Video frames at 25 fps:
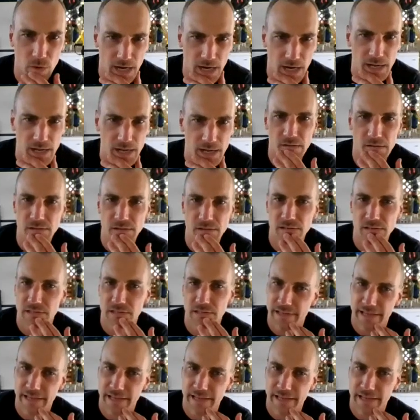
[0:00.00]
Ellen.
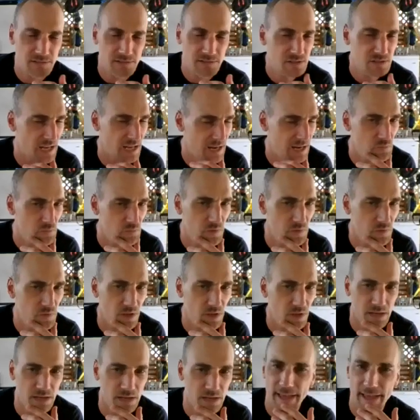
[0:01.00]
Again, same thing,
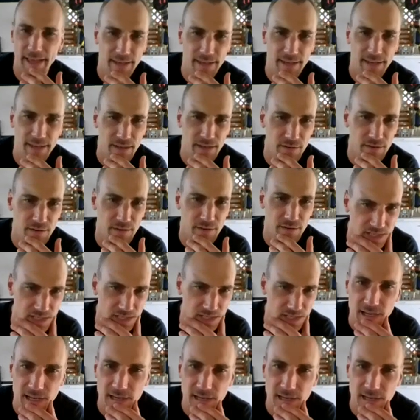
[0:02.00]
10 to 15.